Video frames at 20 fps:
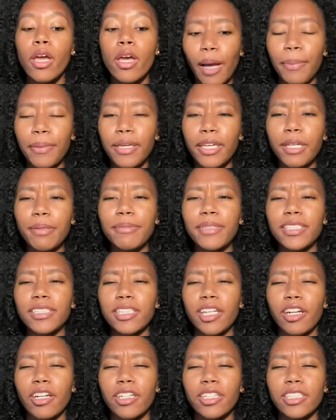I became
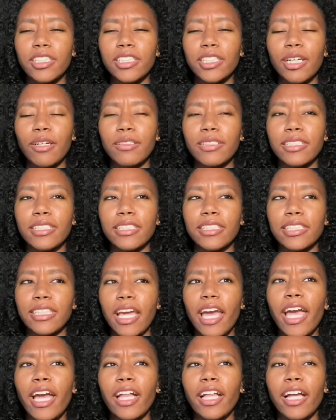discouraged because I was like,
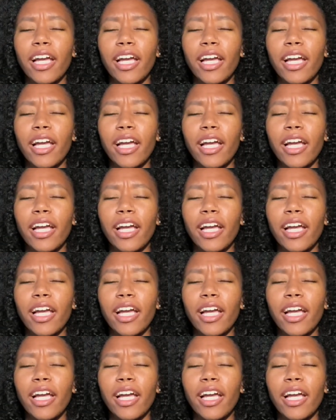dang,